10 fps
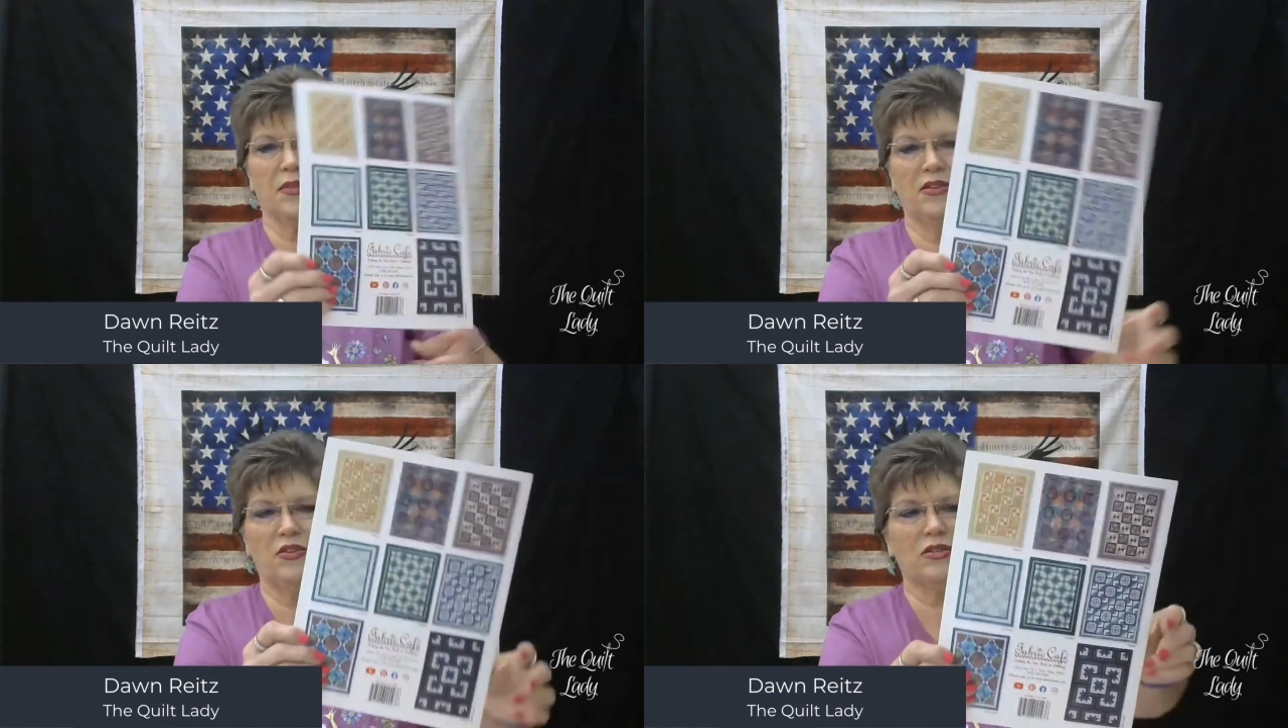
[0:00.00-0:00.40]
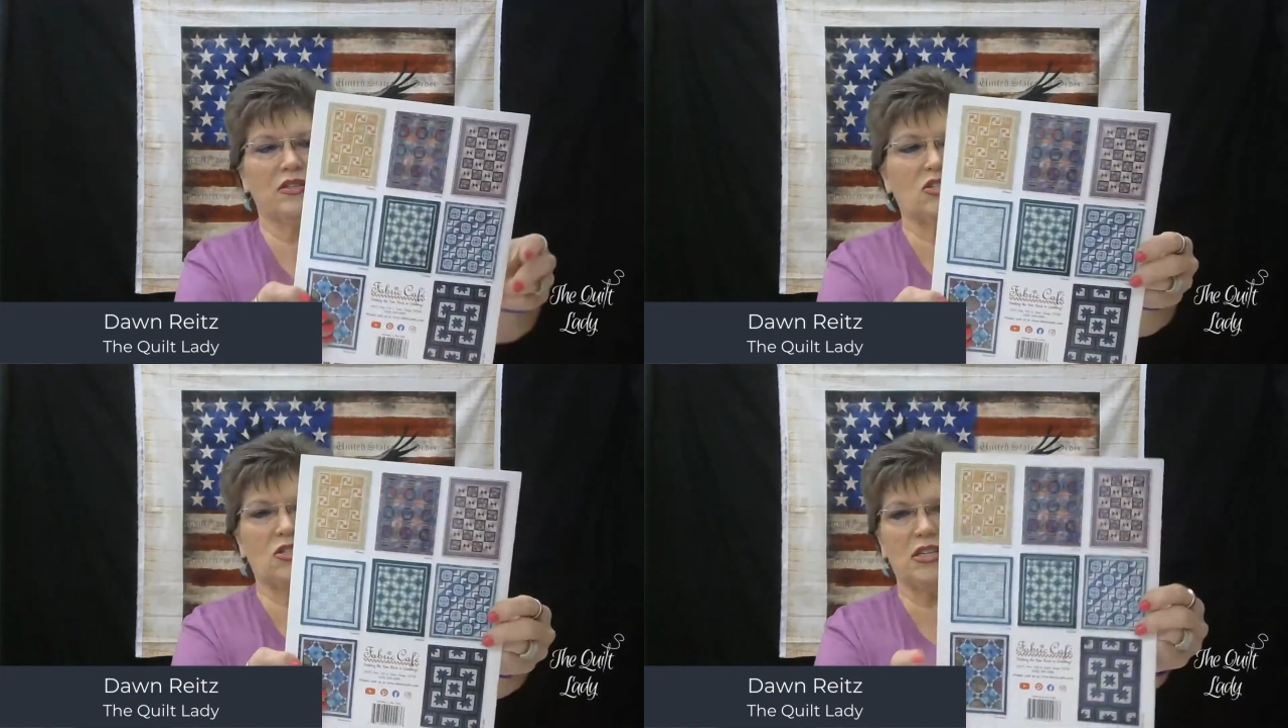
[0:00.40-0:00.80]
You can
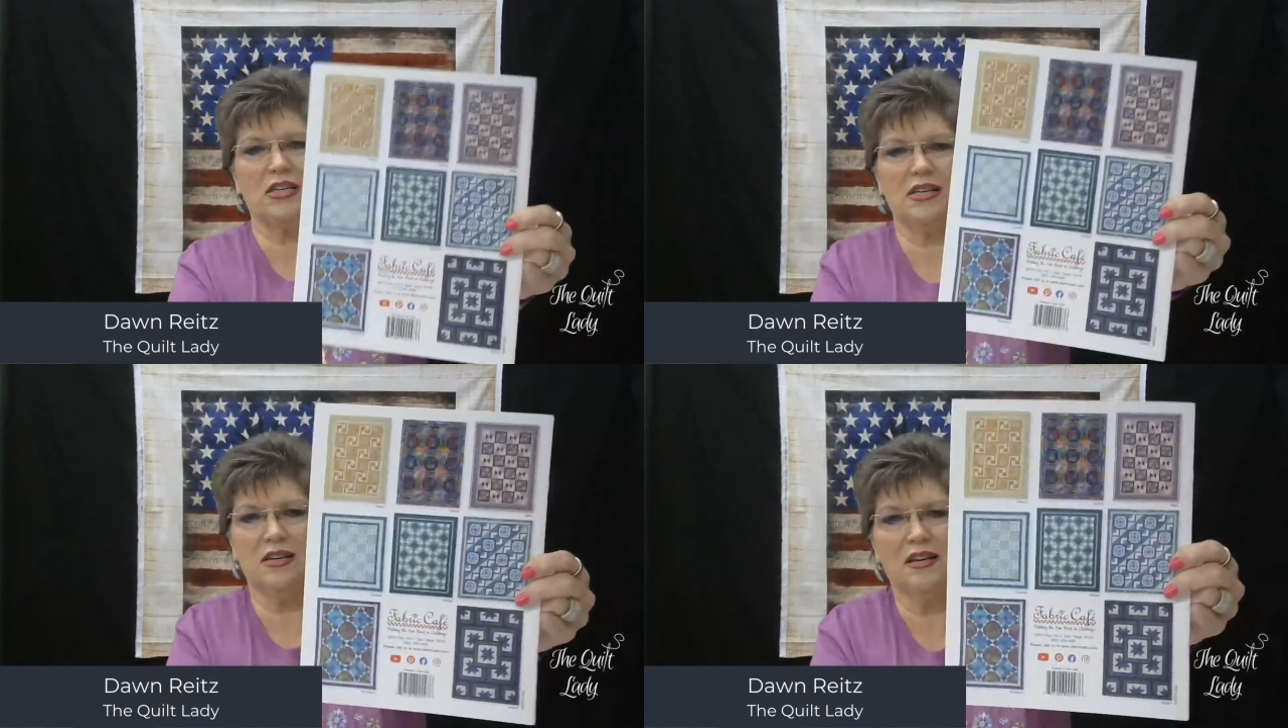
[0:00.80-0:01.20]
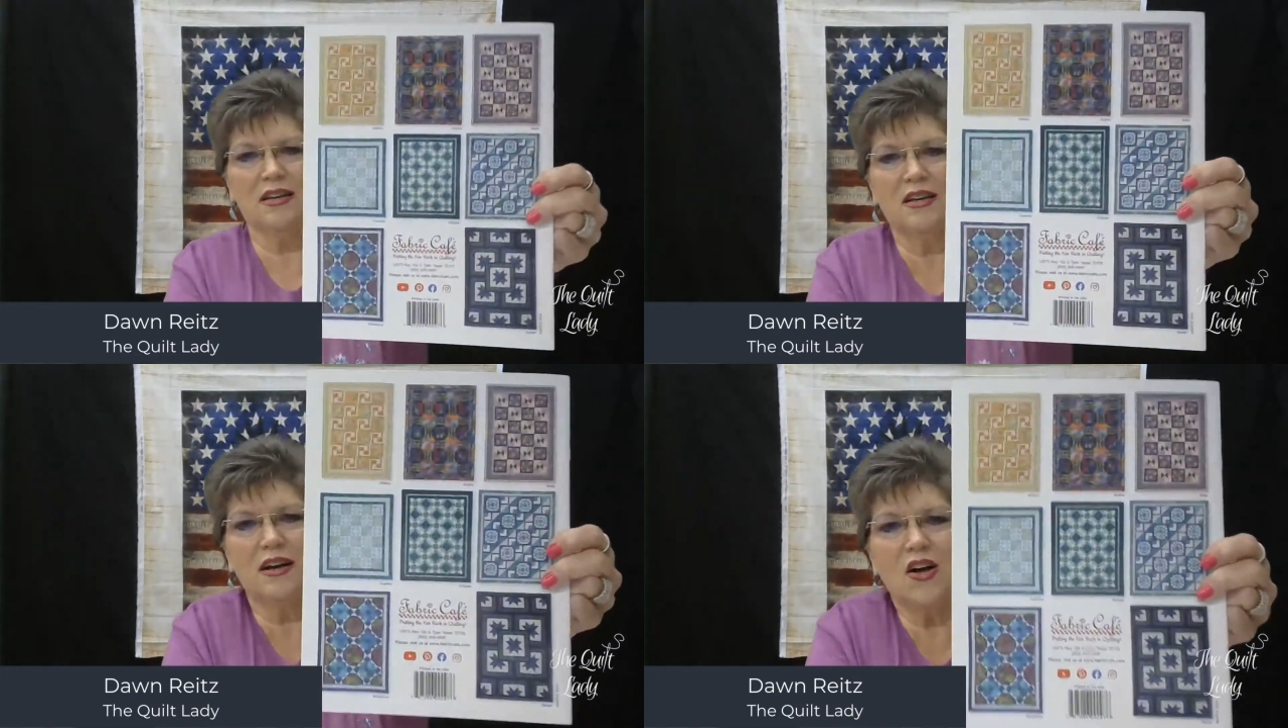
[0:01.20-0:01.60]
see
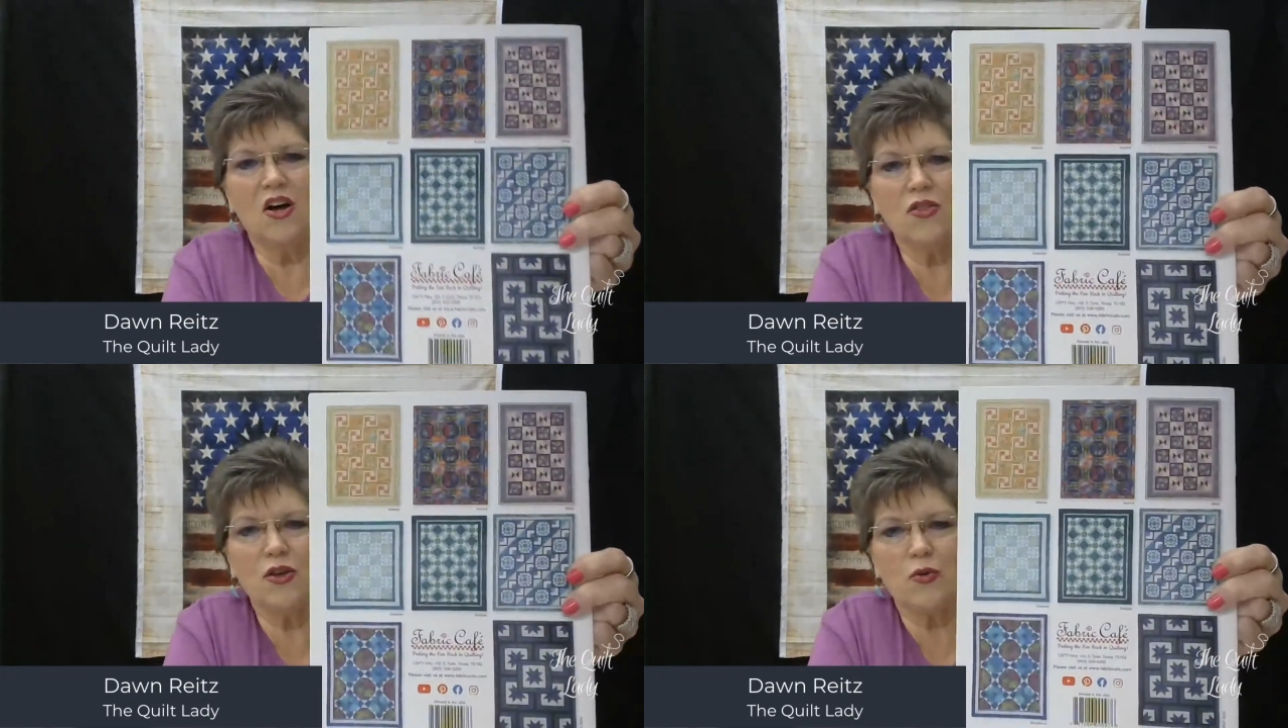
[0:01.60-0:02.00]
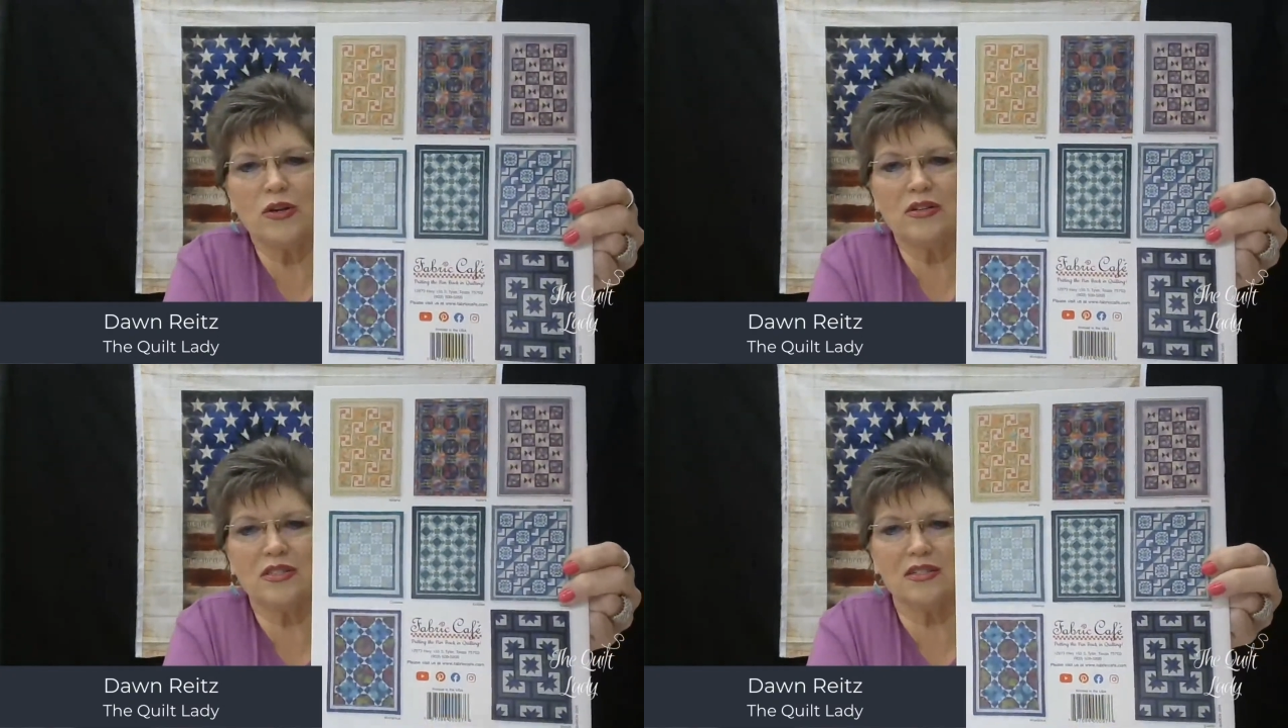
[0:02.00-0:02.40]
all the
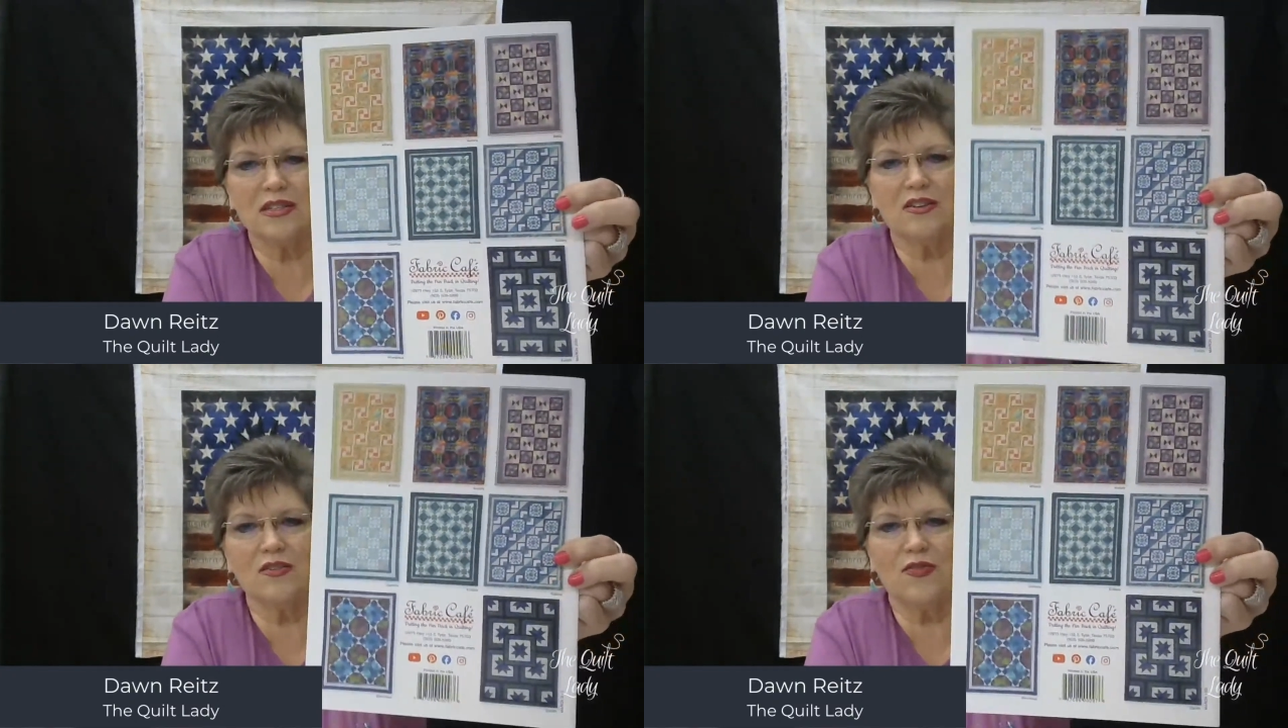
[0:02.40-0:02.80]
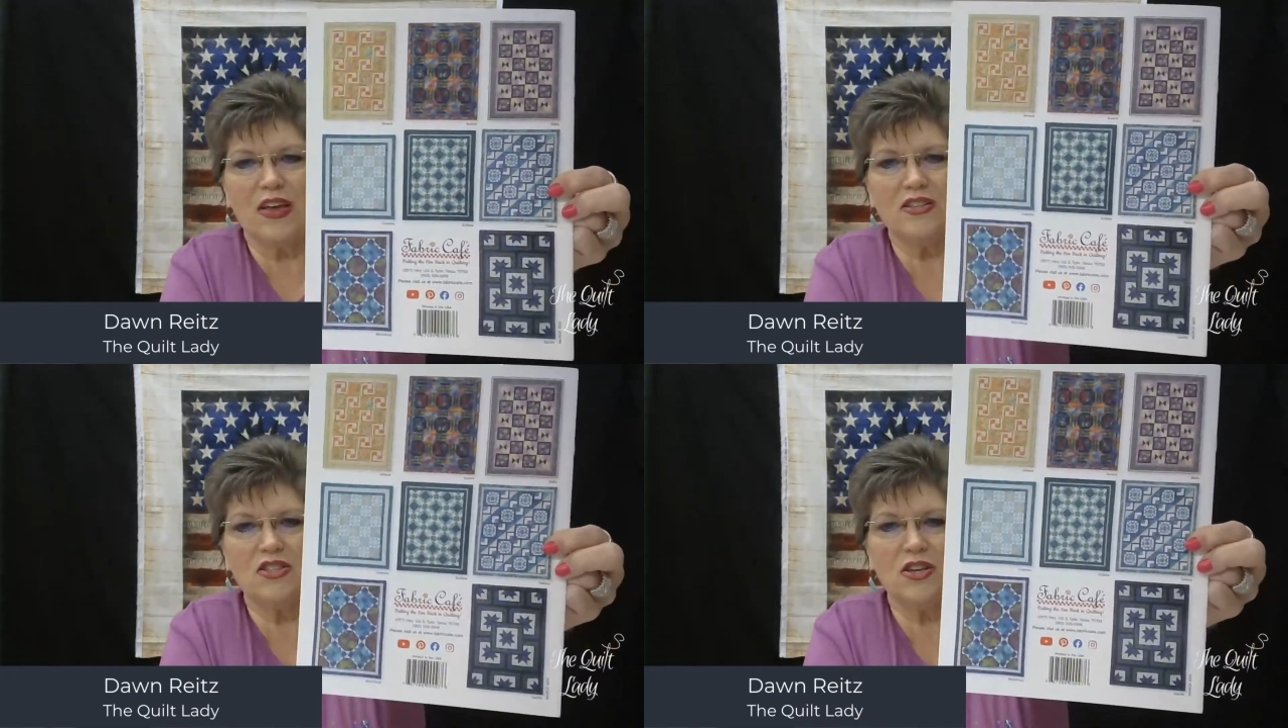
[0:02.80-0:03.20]
quilts, little
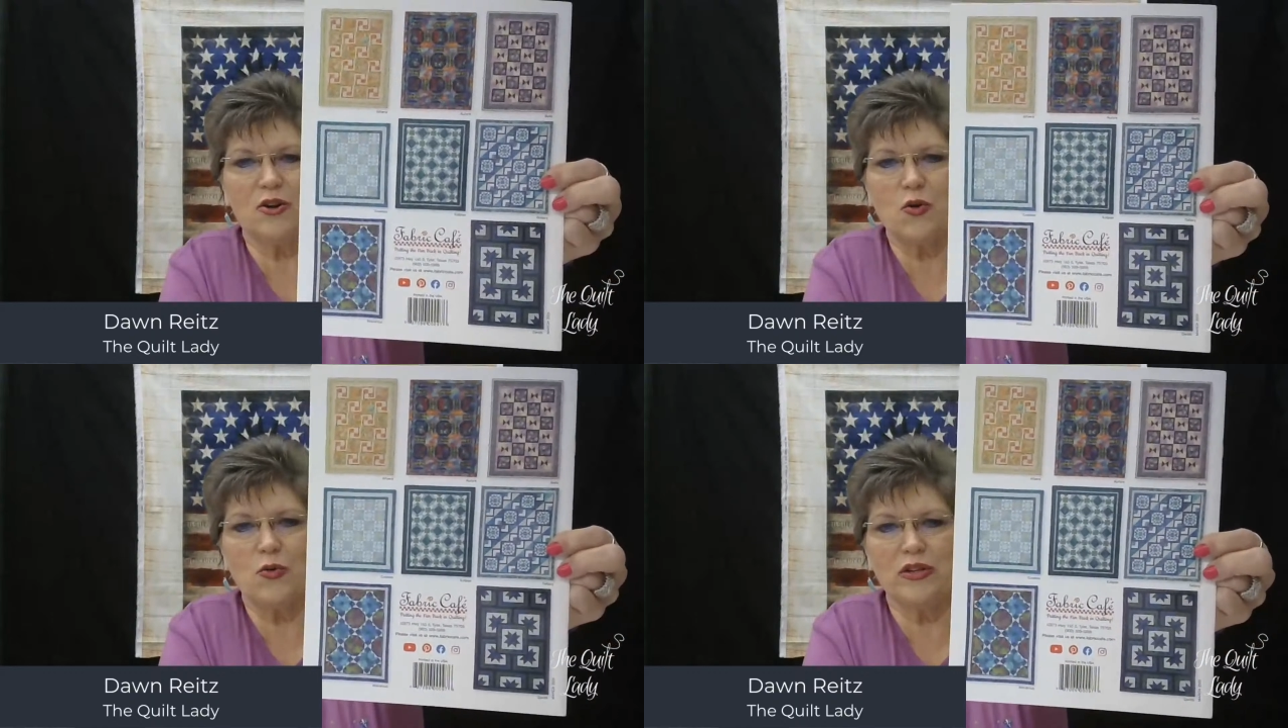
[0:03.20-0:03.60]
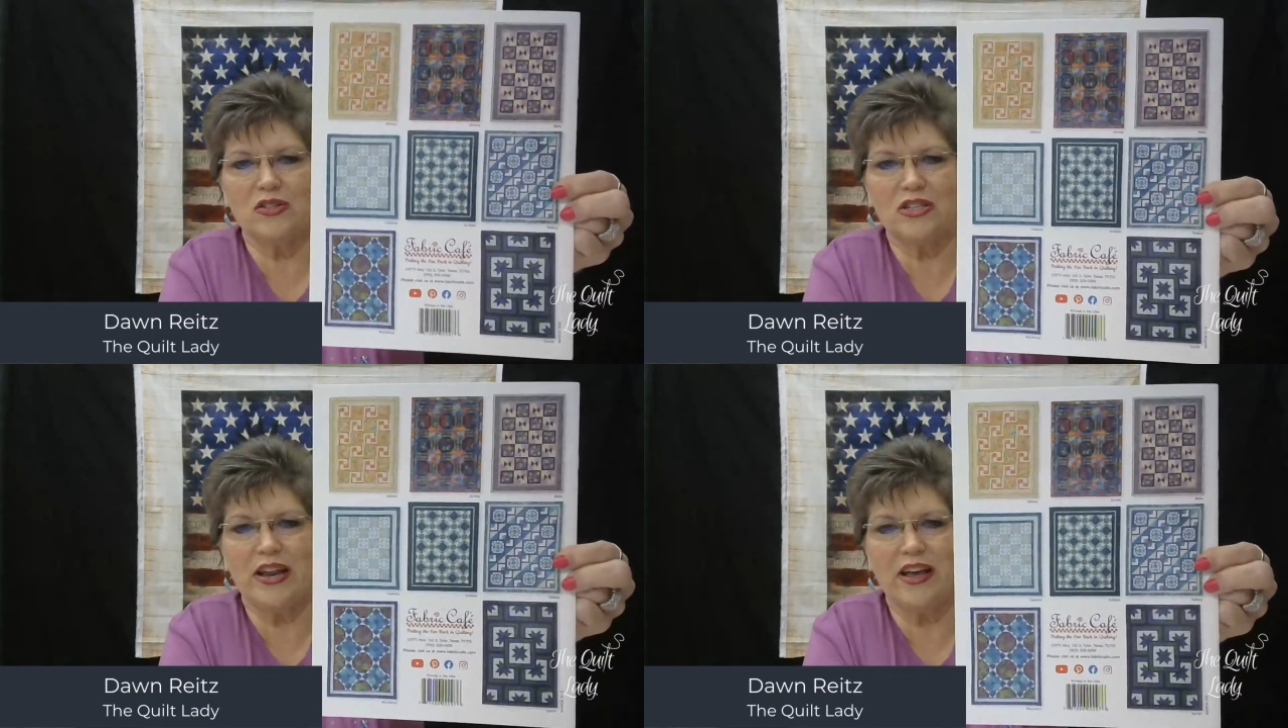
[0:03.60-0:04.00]
fancier
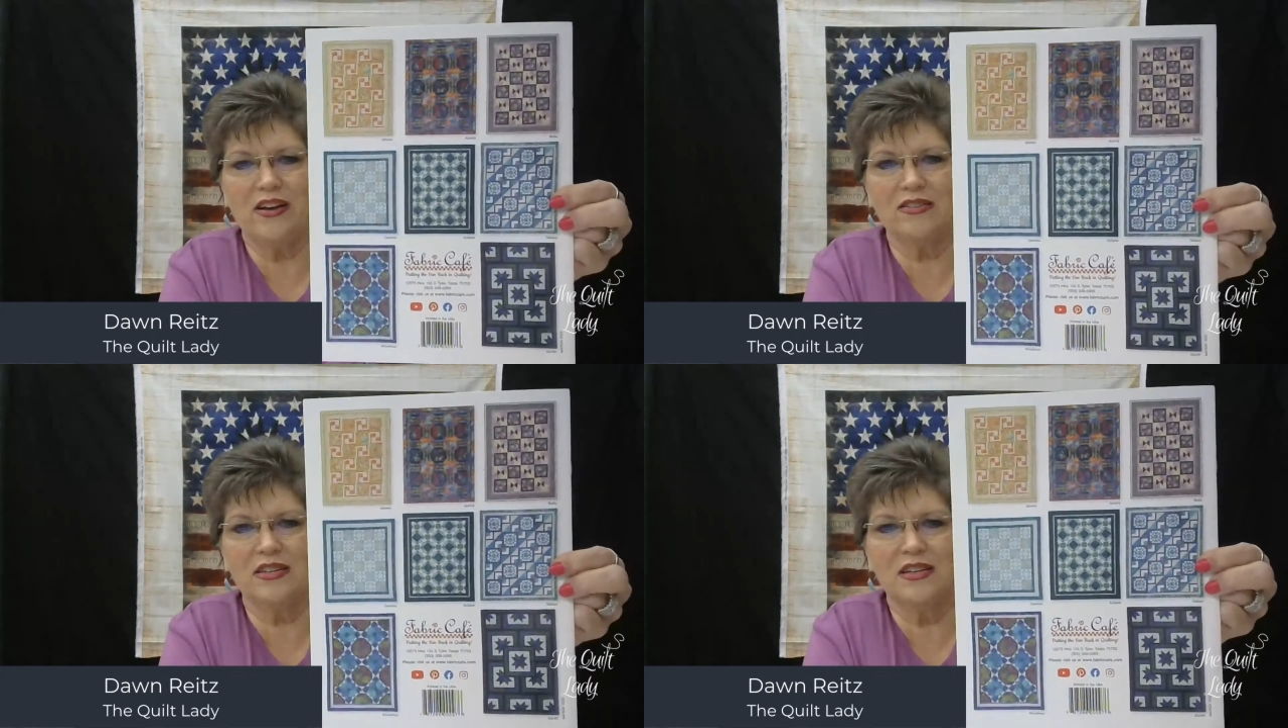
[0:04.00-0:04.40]
quilts now,